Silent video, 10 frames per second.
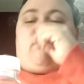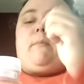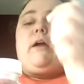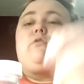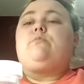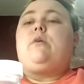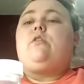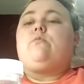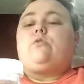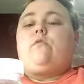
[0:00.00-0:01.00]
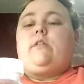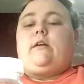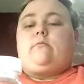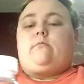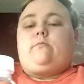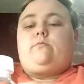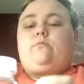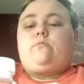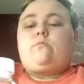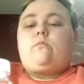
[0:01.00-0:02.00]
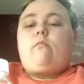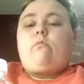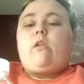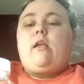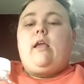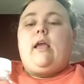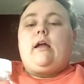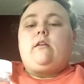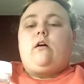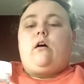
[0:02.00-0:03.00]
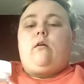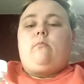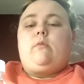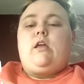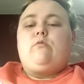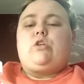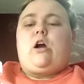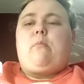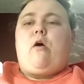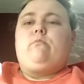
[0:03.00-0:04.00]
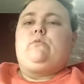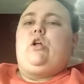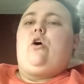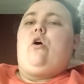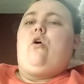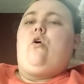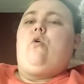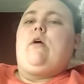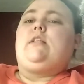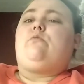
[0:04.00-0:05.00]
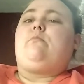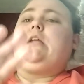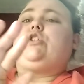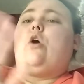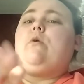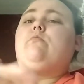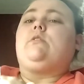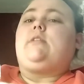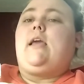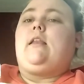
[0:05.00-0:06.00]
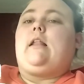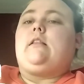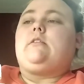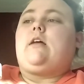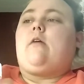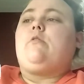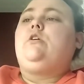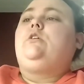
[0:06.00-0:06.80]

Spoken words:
Michael's brother was over there. And he was talking about, oh, and to remind y'all, we was dating at this time.